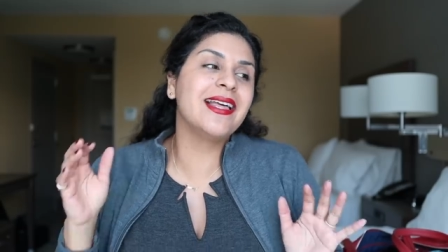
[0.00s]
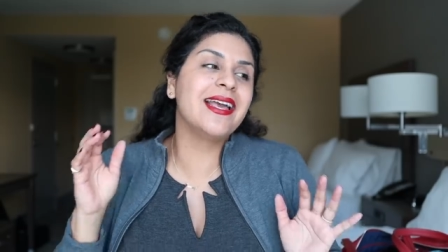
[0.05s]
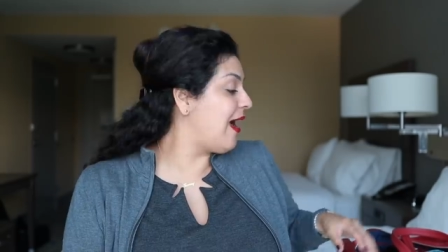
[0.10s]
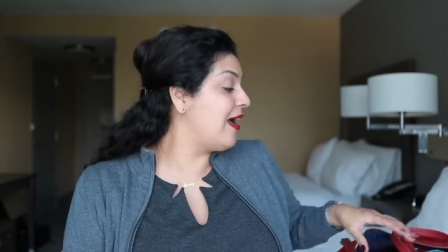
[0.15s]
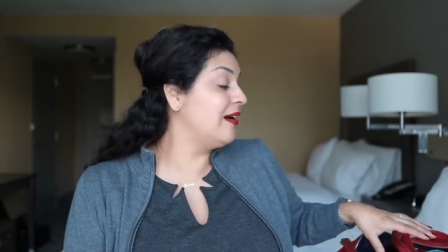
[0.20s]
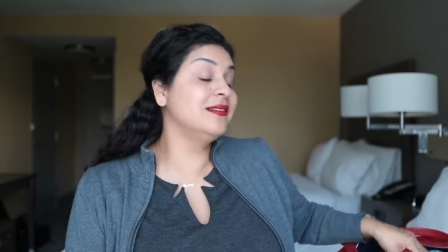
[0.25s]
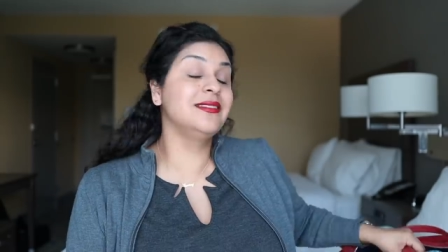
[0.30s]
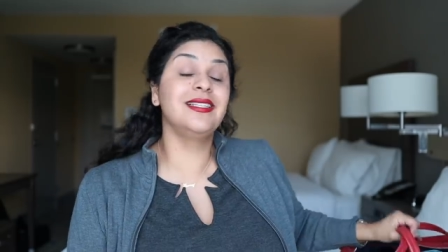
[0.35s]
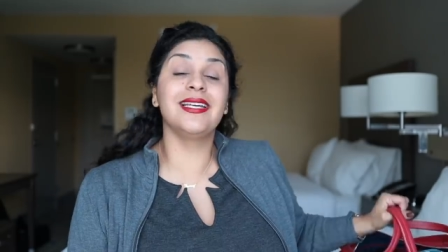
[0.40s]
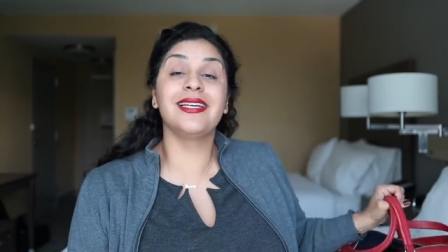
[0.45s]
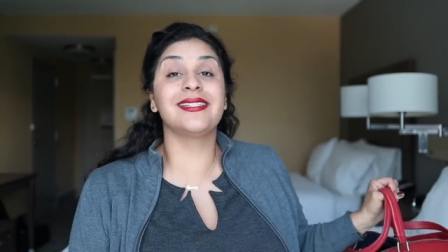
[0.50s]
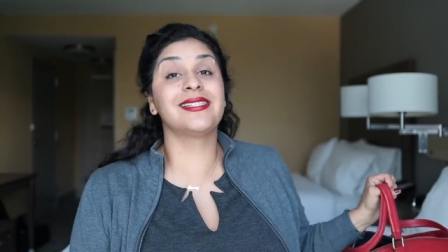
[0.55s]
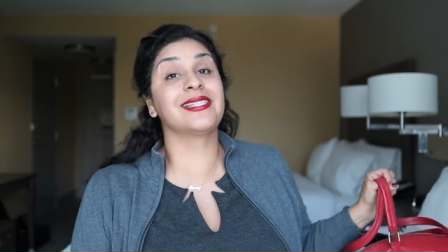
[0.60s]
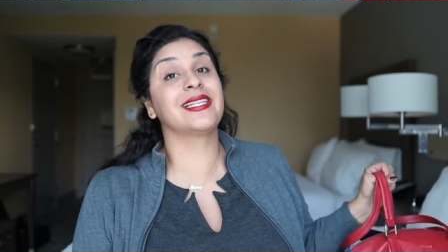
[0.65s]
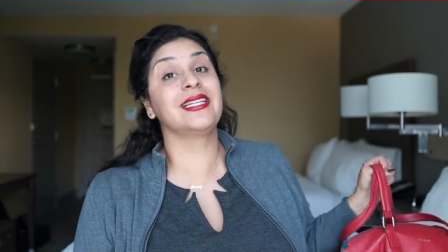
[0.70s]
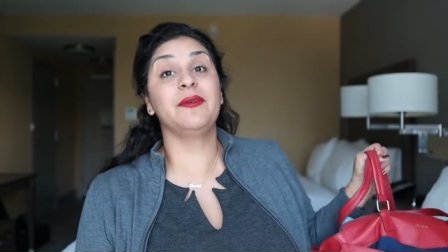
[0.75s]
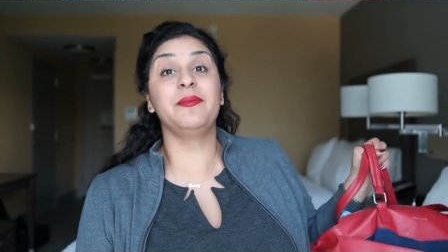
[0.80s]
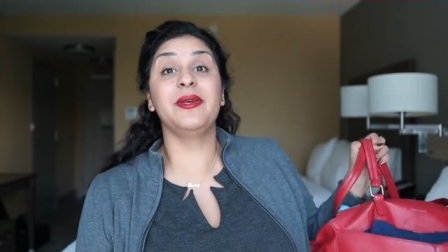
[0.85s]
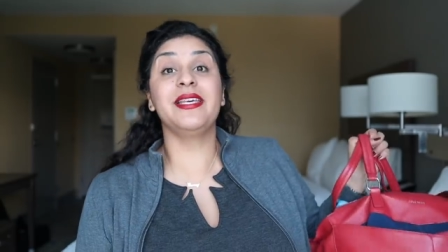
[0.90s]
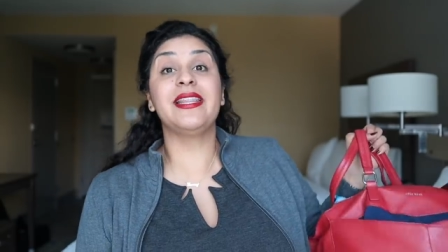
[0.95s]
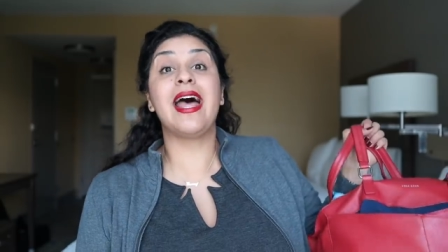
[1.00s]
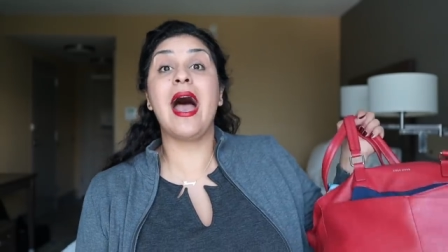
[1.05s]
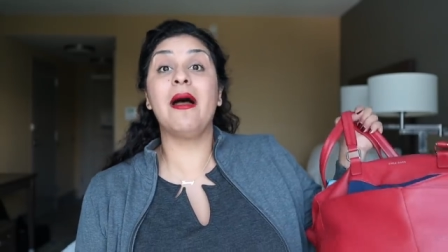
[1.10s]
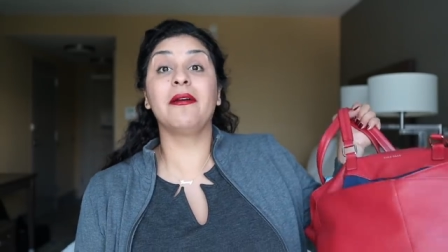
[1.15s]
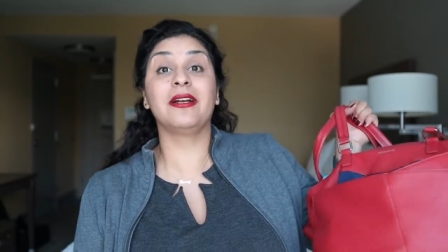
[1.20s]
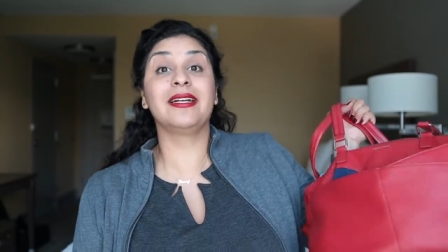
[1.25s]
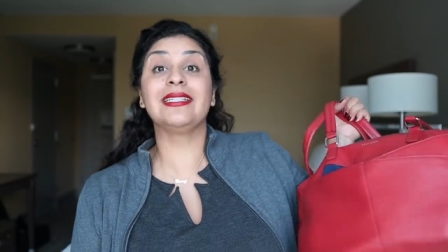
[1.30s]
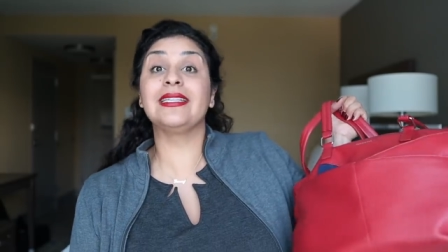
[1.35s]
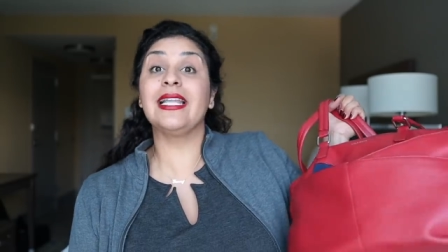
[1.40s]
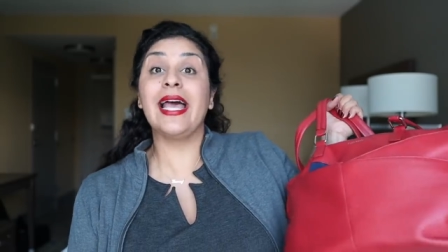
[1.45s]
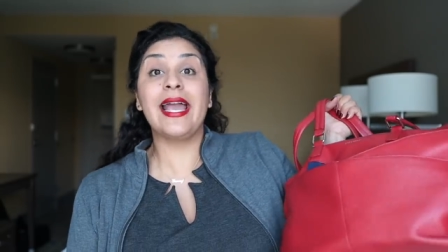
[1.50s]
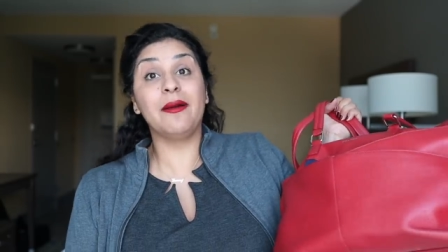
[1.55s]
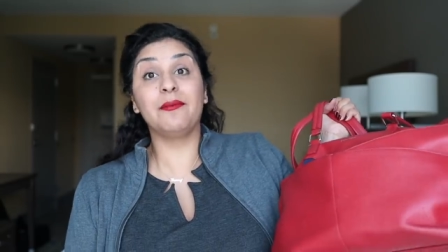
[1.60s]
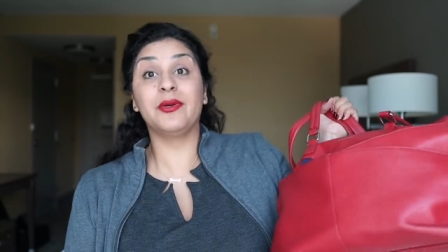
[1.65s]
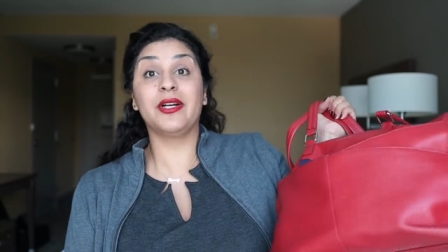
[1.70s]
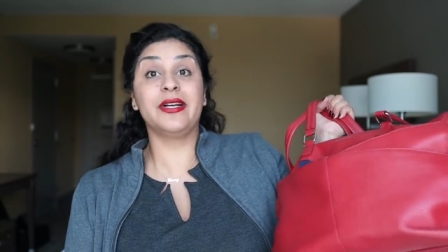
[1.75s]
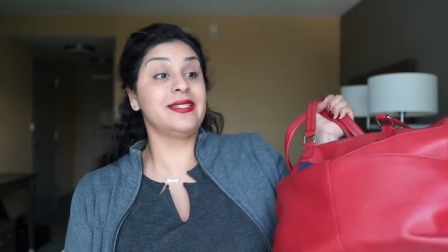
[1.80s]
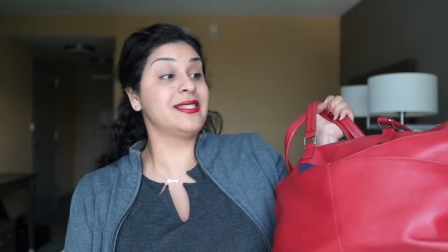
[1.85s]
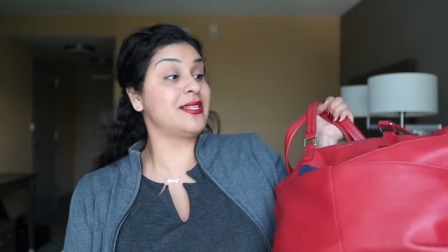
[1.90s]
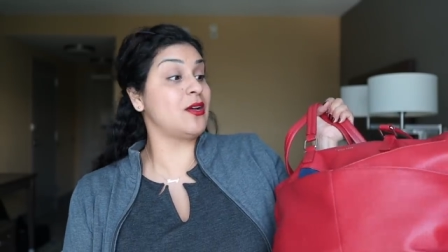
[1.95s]
Like, I don't think it's gonna be that
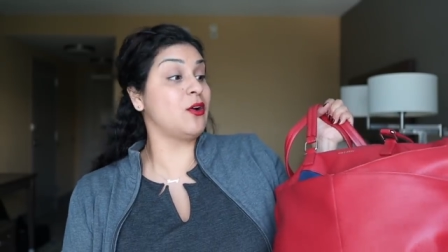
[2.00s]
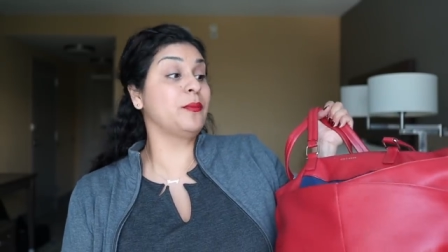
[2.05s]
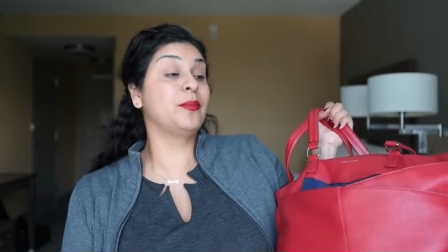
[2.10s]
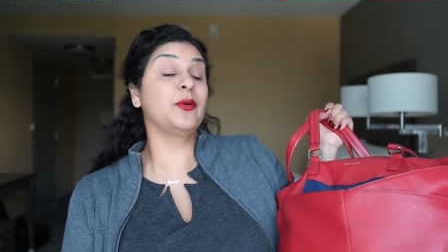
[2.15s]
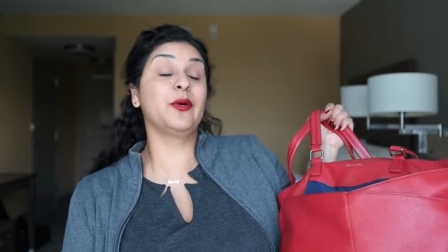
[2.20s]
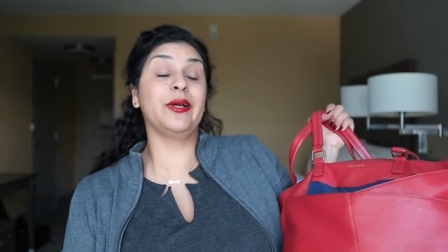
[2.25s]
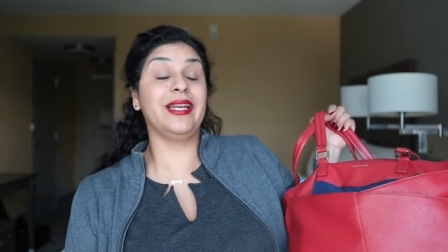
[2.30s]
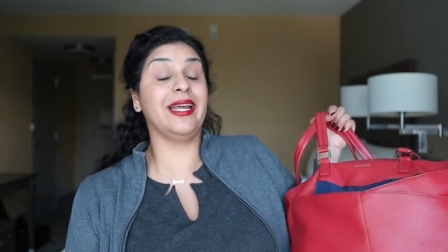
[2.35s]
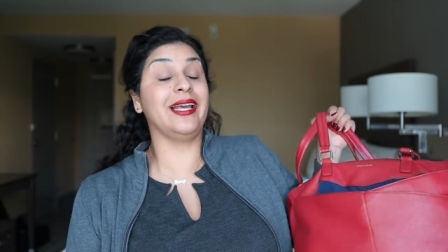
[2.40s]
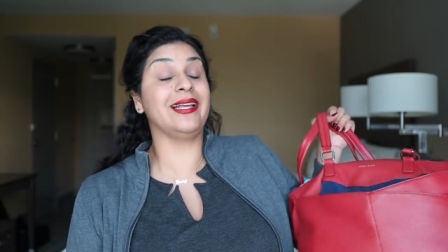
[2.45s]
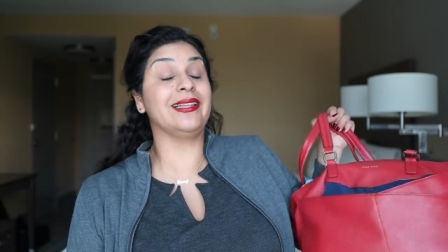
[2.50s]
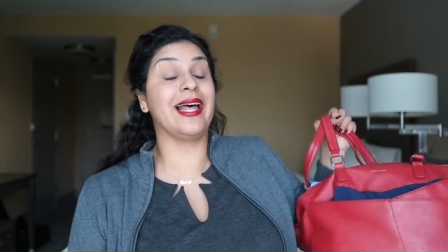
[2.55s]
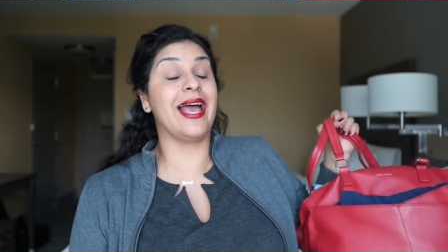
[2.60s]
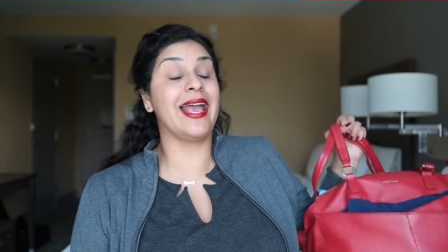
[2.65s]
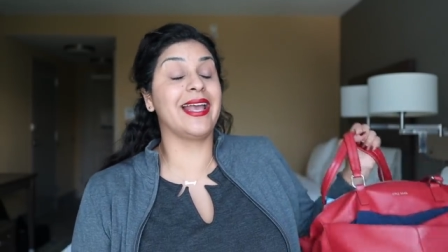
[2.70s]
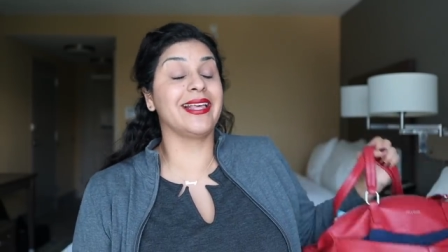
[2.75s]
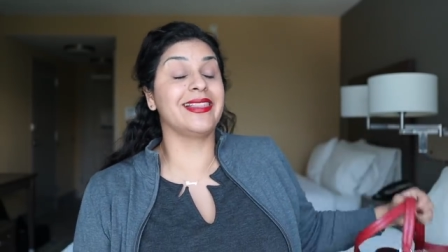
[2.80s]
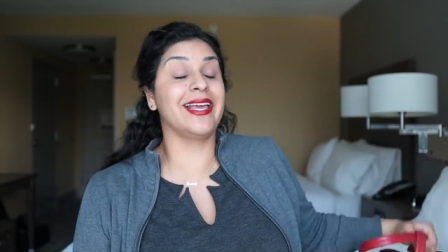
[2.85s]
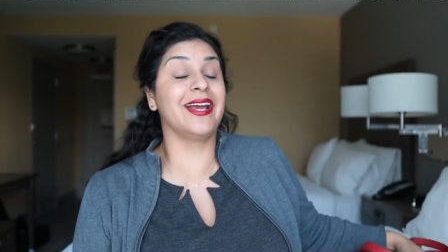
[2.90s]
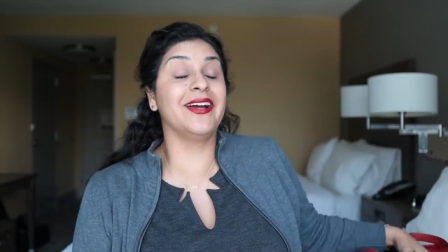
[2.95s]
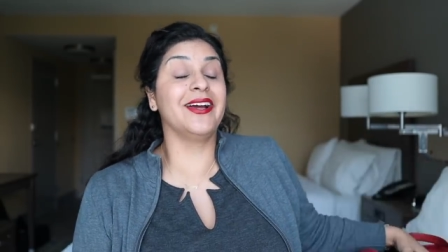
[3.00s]
glamorous or pretty. Like,